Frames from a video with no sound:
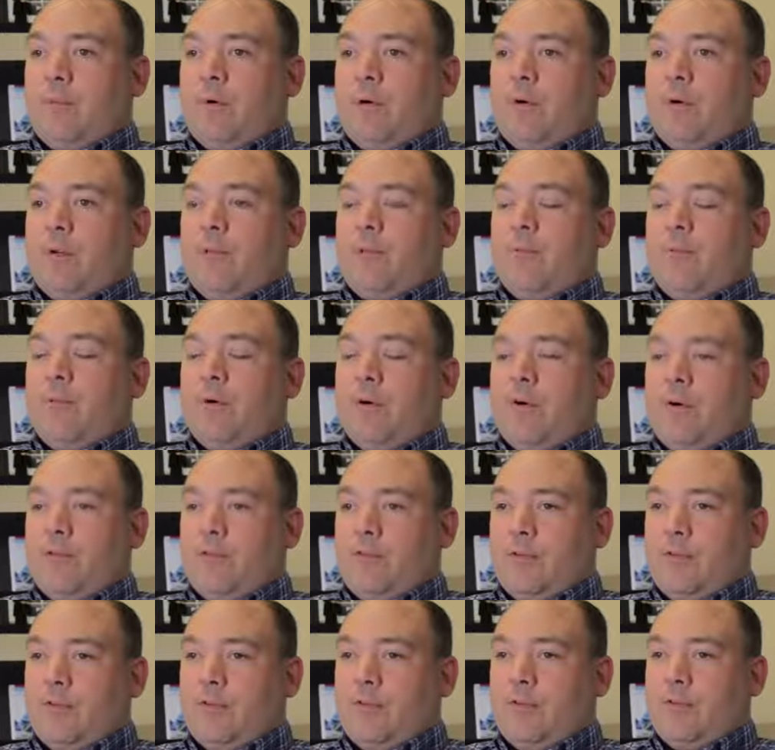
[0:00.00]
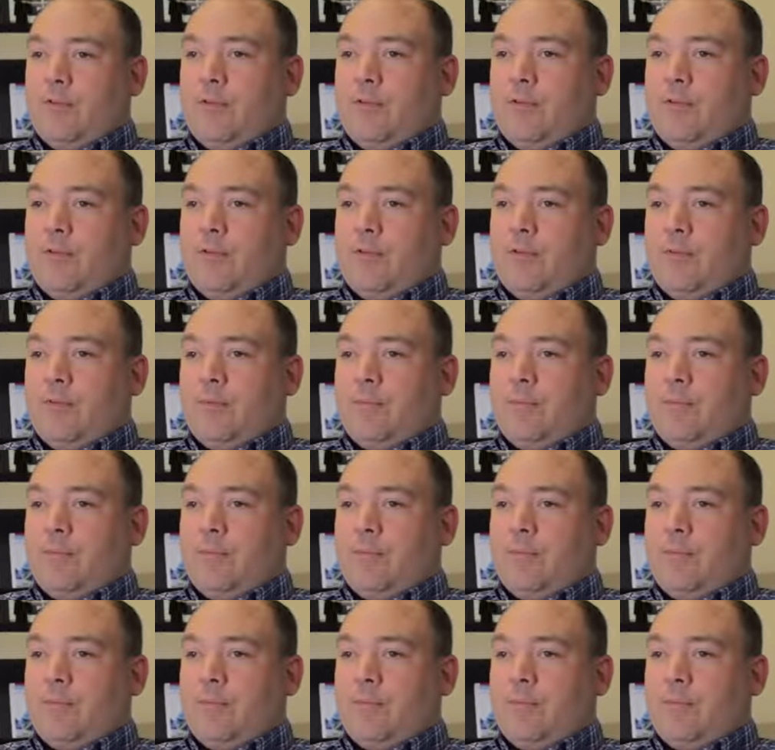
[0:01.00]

more important